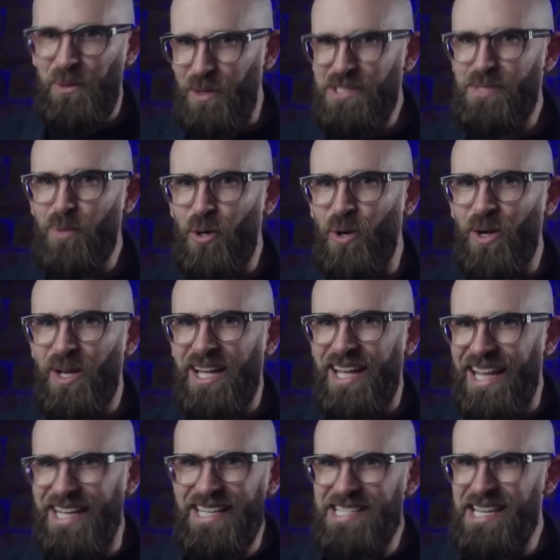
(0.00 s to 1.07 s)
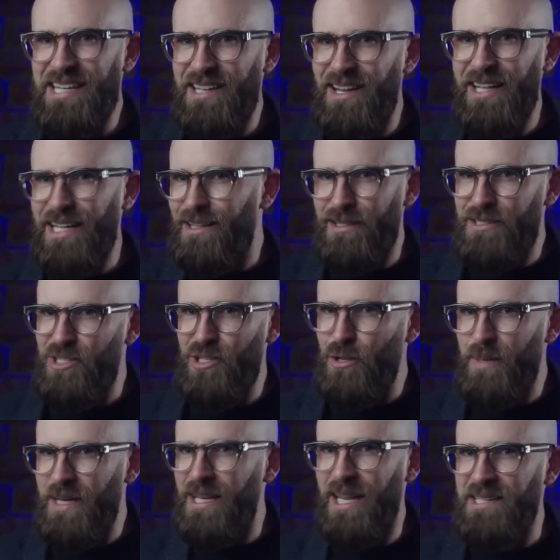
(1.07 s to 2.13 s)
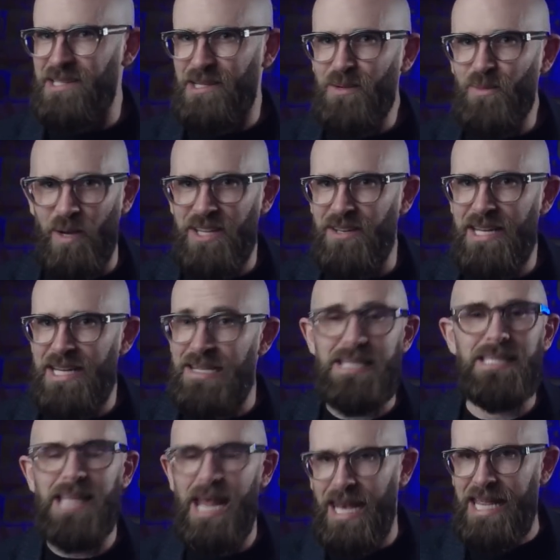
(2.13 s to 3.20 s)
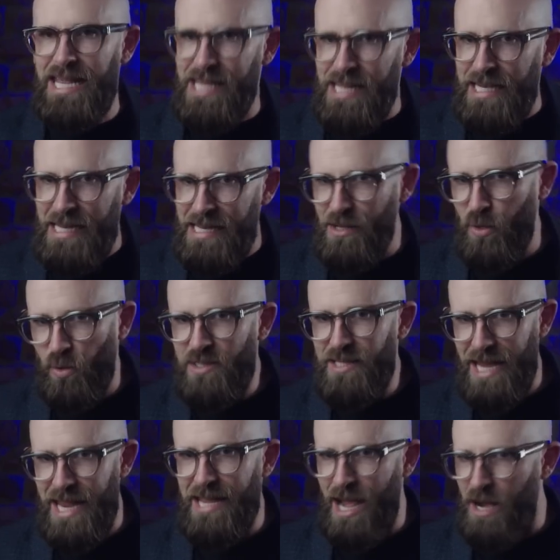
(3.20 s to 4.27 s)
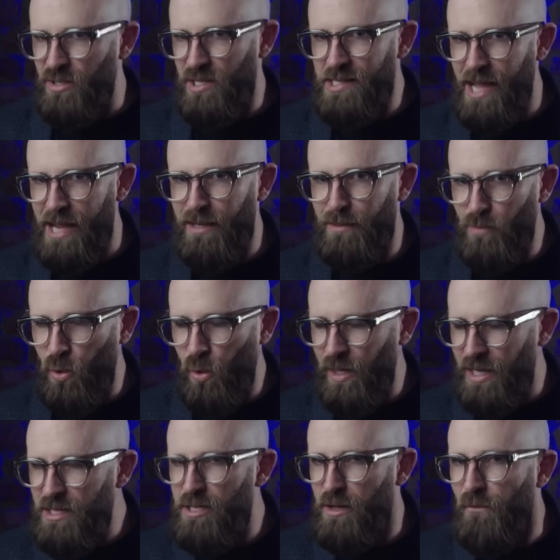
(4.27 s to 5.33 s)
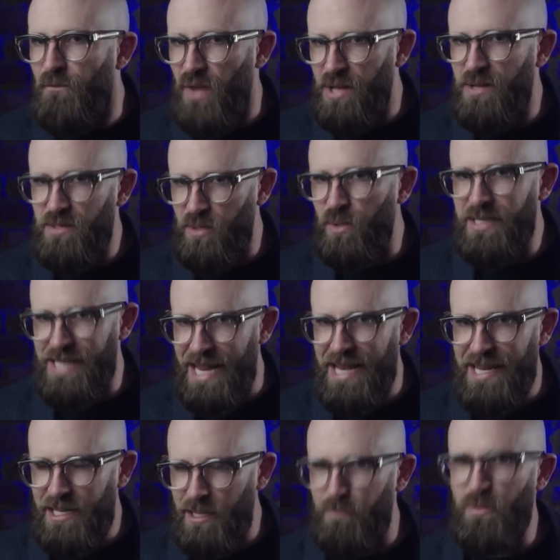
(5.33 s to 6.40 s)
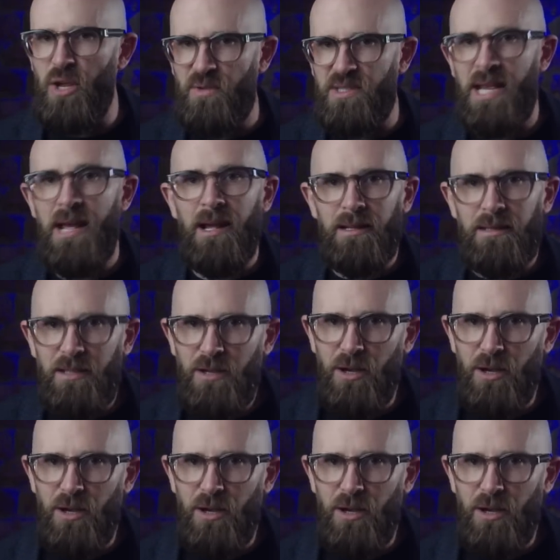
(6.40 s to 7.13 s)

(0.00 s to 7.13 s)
What's more, it isn't like the tube in London, where you need to sell a kidney or take out a second mortgage to fund your daily commute. The